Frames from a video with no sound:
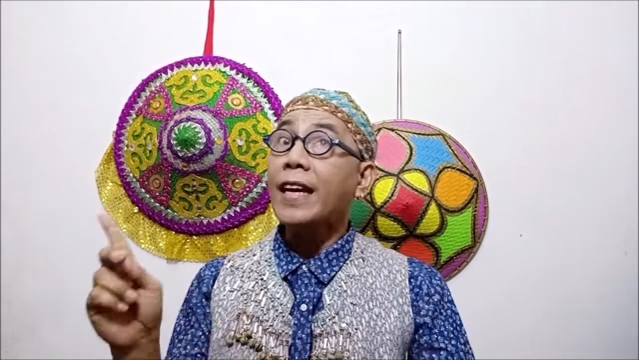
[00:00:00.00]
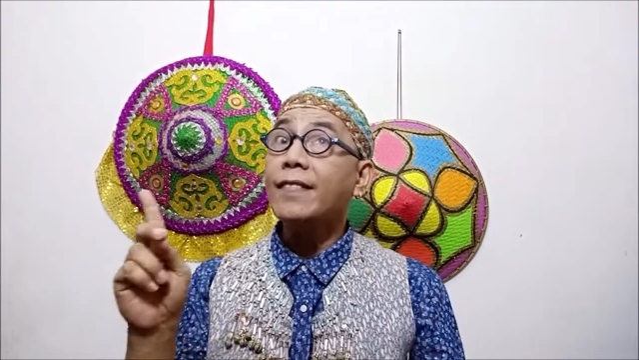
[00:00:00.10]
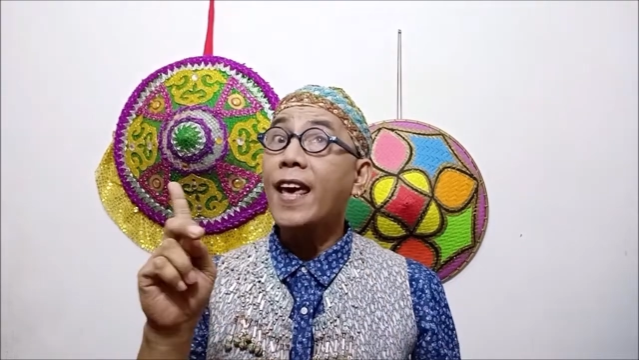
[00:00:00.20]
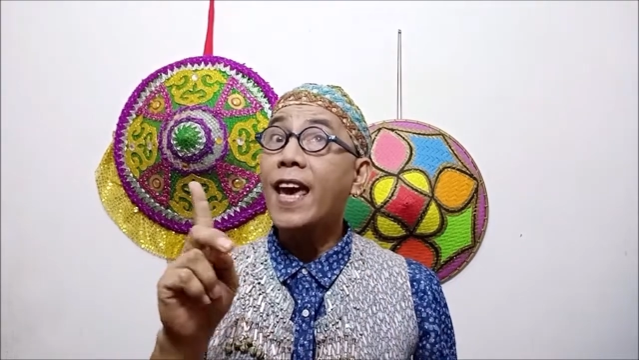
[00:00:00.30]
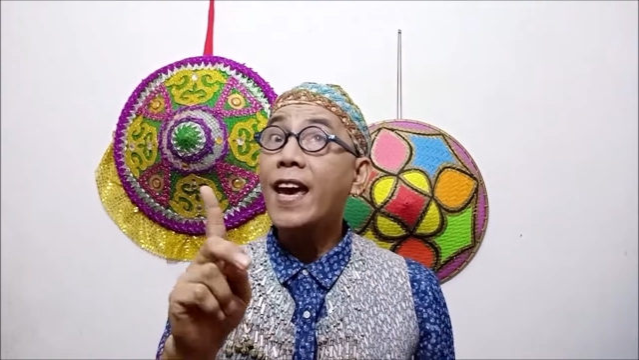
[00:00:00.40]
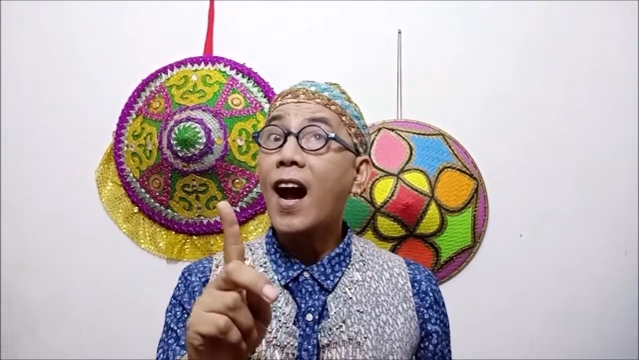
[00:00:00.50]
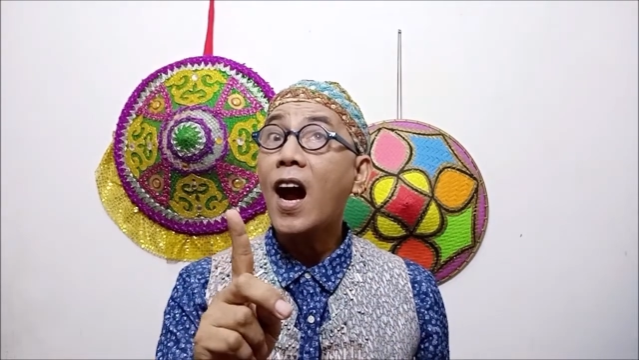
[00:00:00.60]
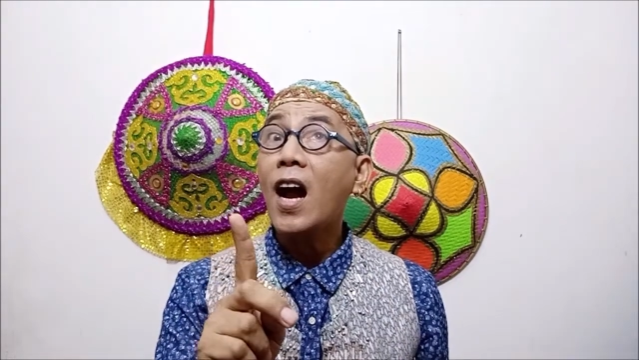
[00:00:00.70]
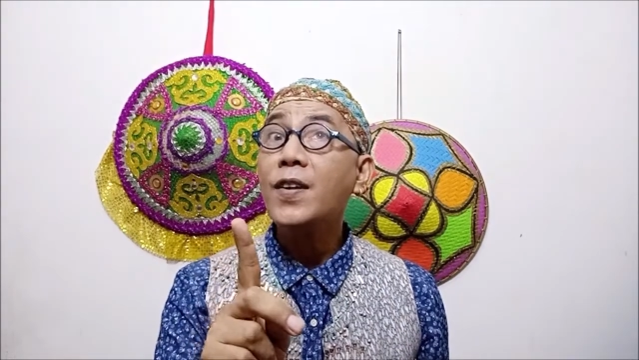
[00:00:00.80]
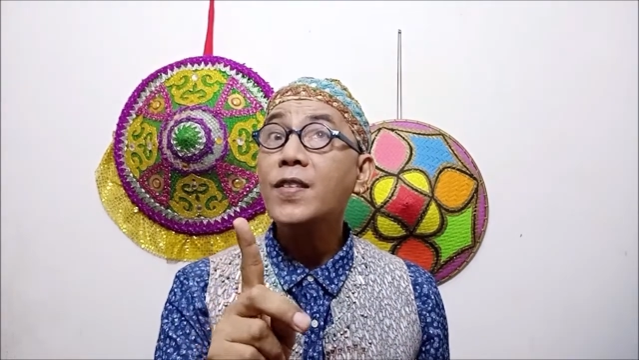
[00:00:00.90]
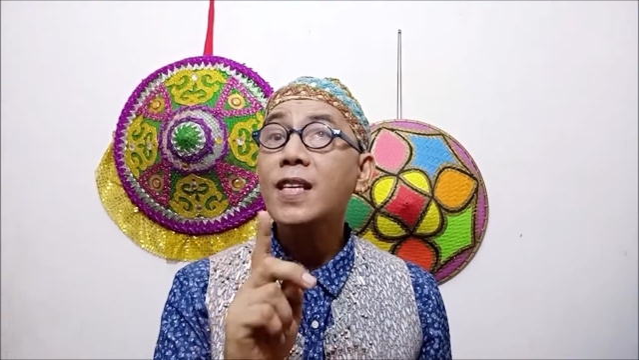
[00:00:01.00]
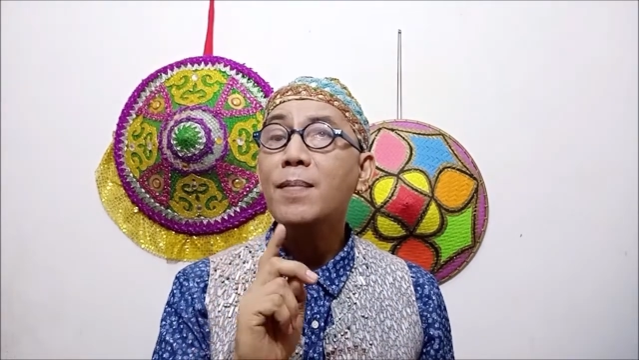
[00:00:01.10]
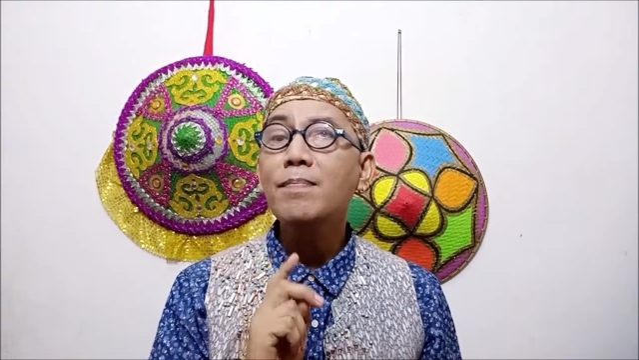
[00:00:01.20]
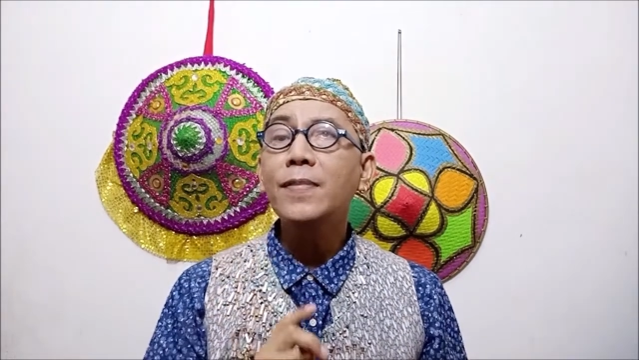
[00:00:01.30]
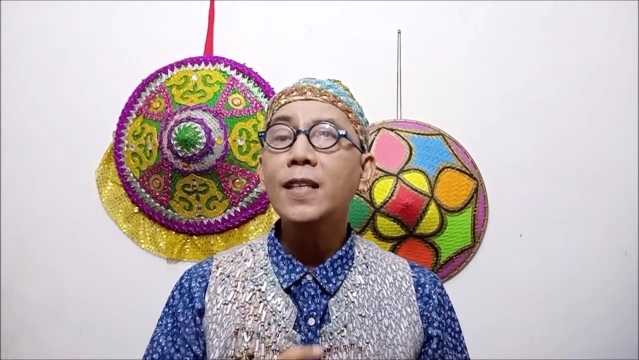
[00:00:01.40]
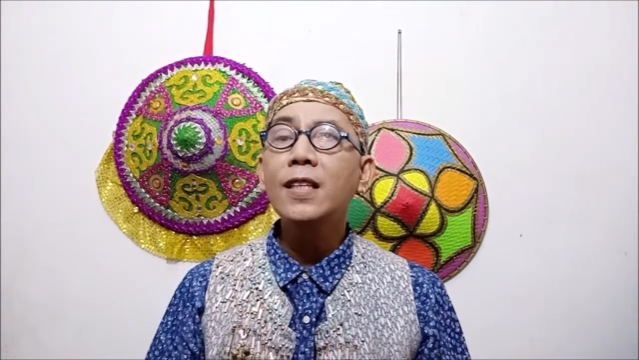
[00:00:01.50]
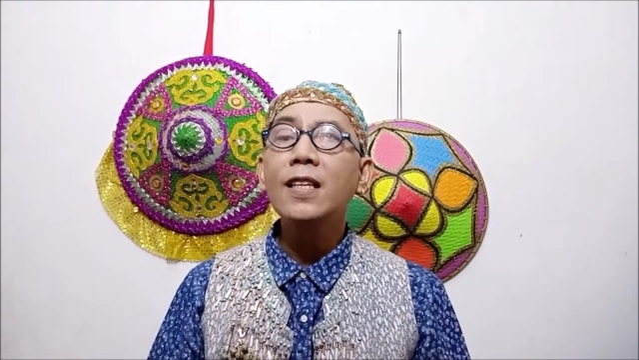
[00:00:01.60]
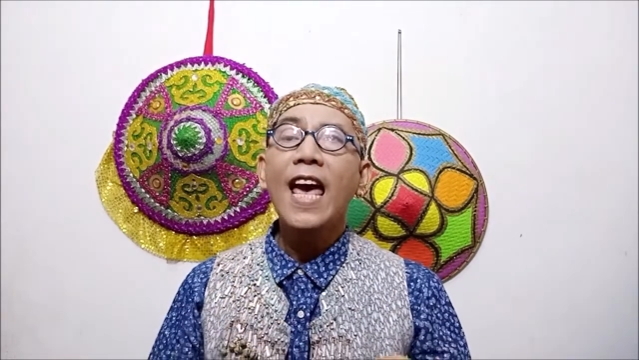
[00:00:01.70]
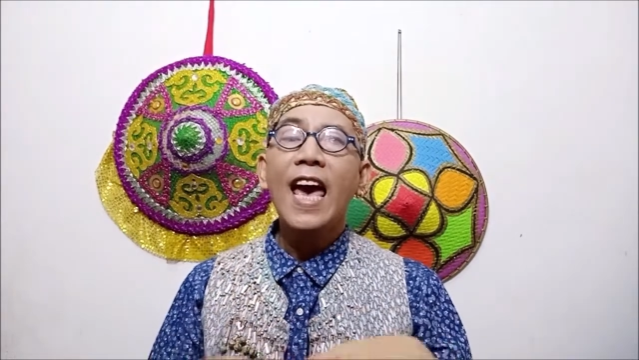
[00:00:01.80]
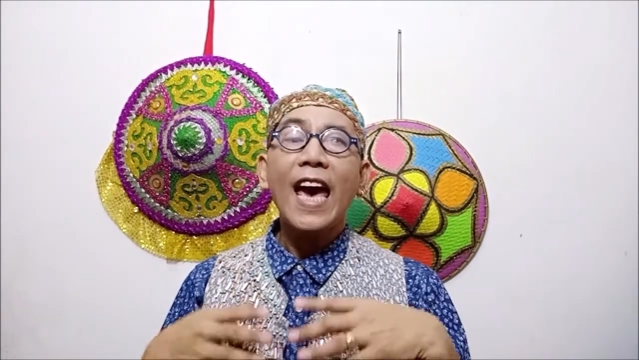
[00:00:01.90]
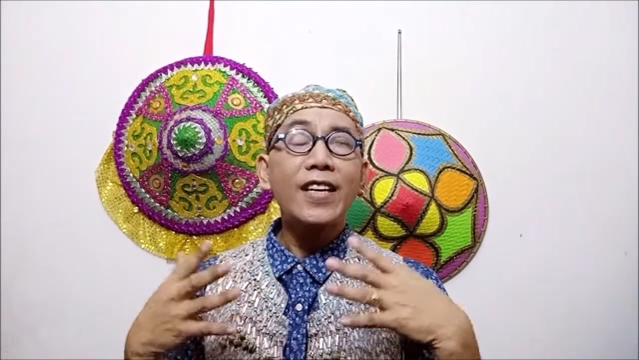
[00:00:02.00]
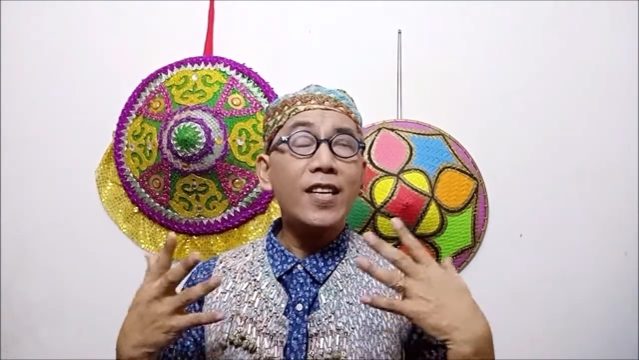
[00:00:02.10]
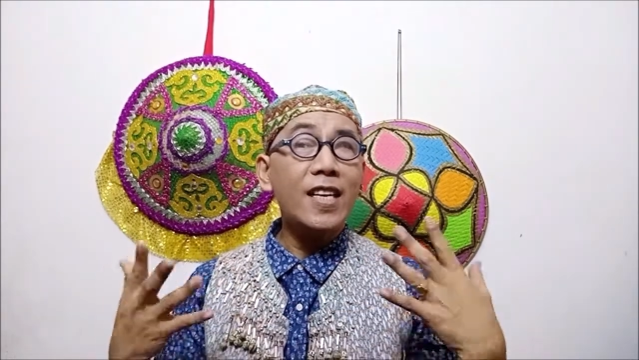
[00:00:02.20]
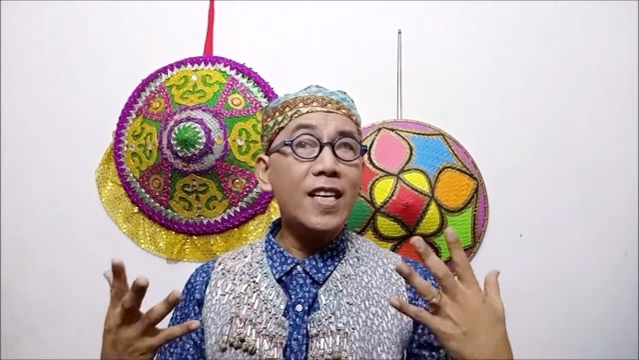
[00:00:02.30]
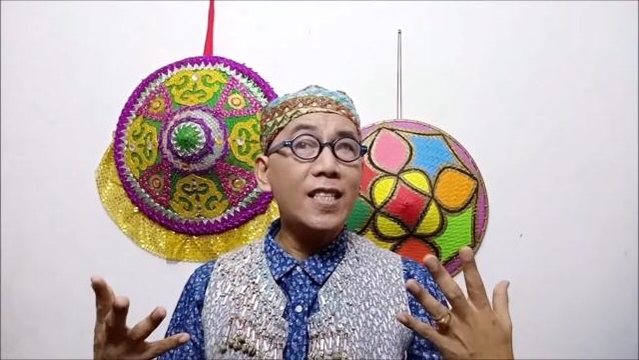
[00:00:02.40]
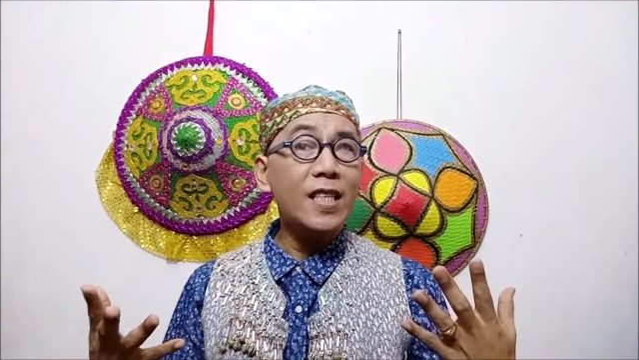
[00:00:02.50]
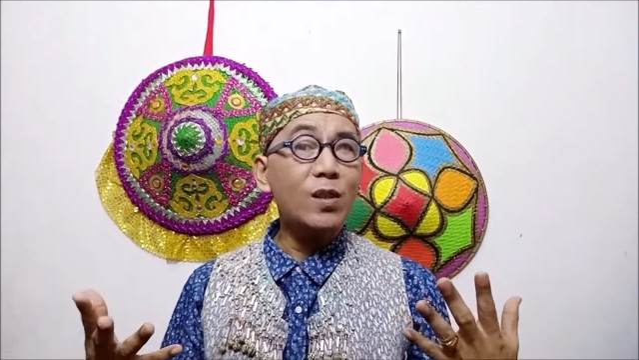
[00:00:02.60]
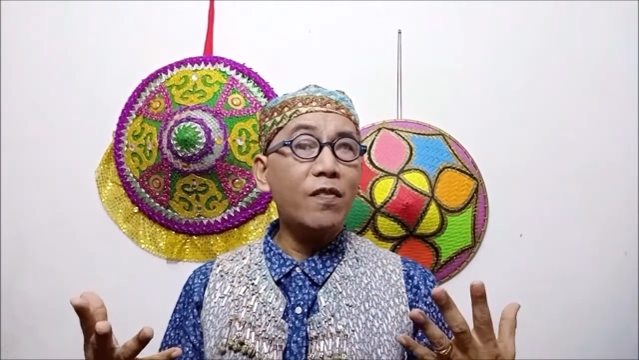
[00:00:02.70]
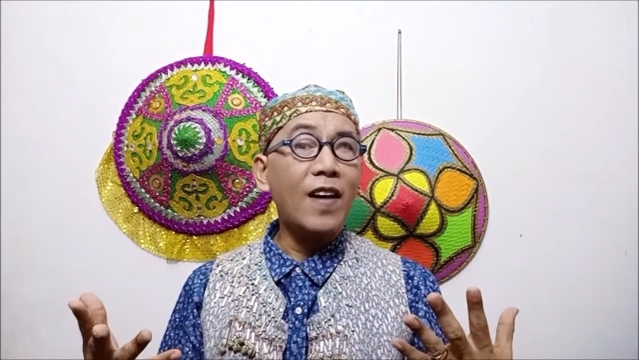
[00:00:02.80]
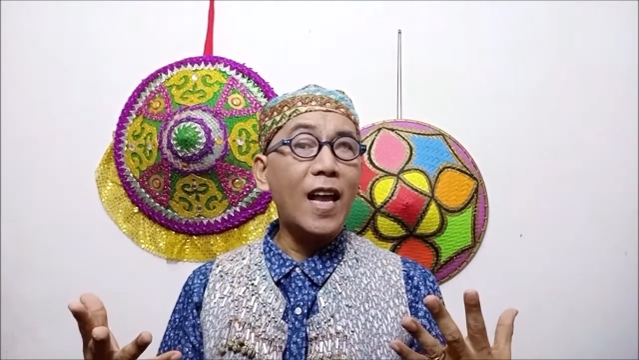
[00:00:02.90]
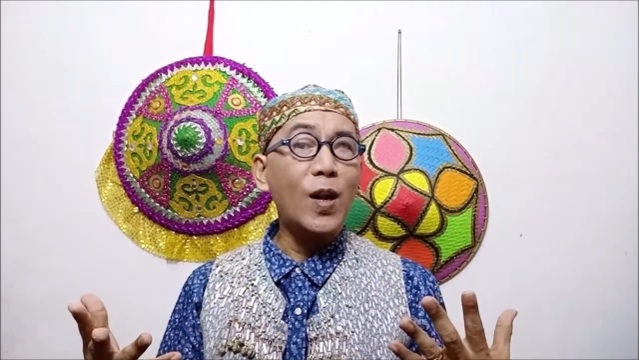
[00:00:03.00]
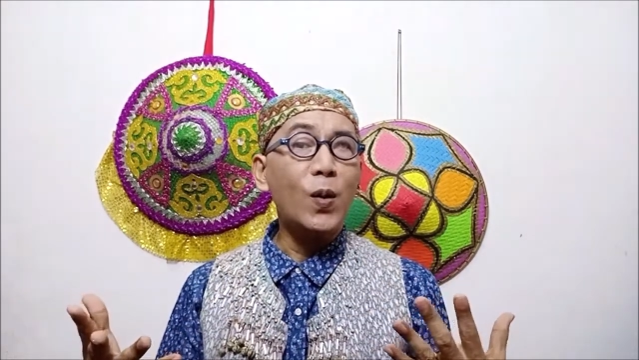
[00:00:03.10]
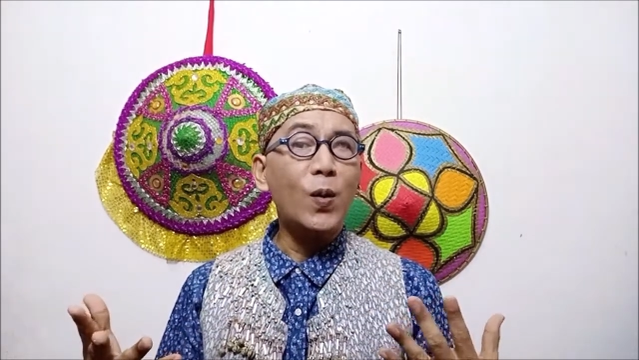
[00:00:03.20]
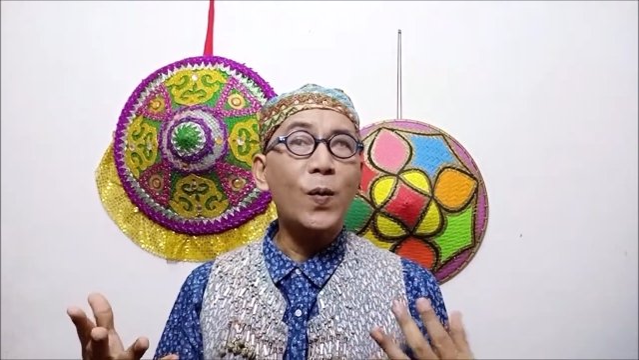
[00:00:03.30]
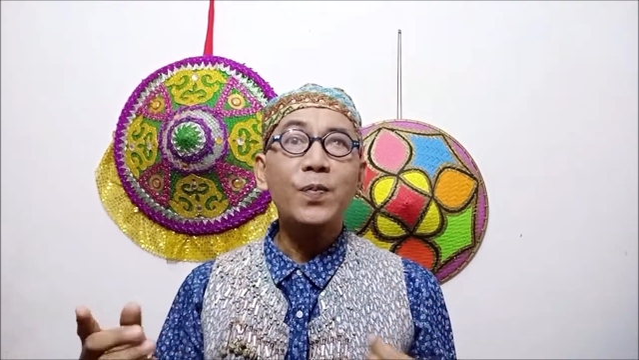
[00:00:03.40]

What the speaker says: They are simple and easy to follow.